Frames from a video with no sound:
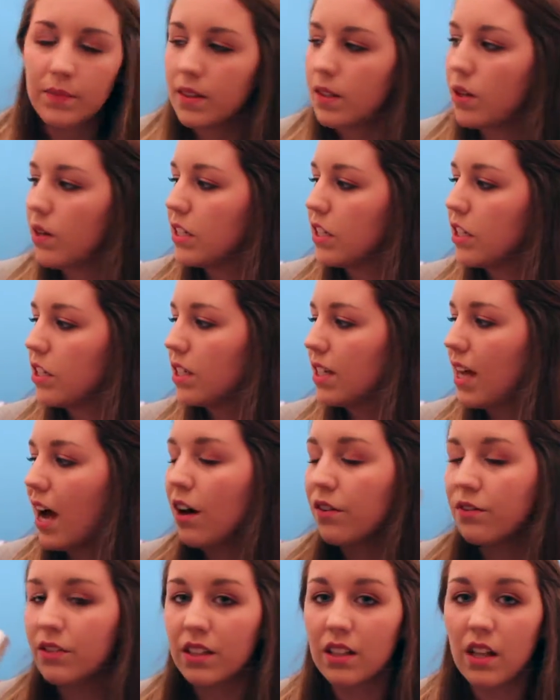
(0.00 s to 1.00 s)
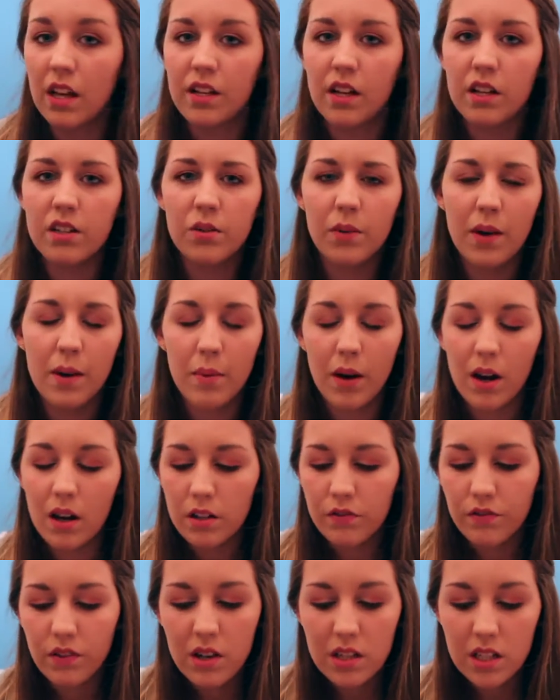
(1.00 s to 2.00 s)
So it's just Calvin Klein underwear. But I
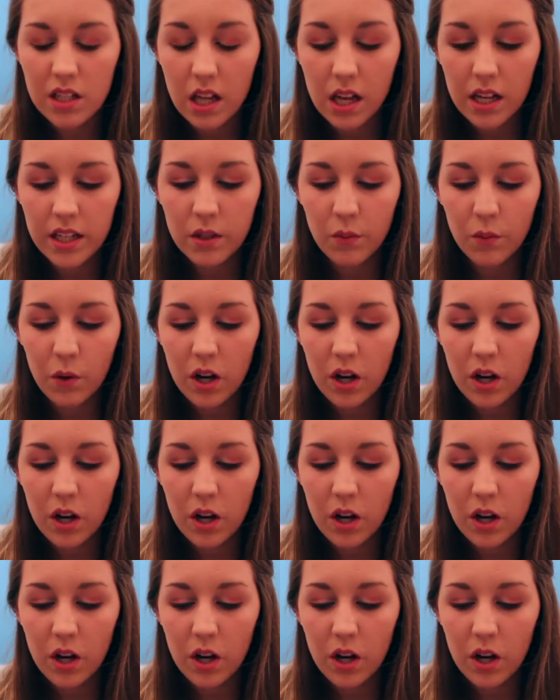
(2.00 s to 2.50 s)
find like,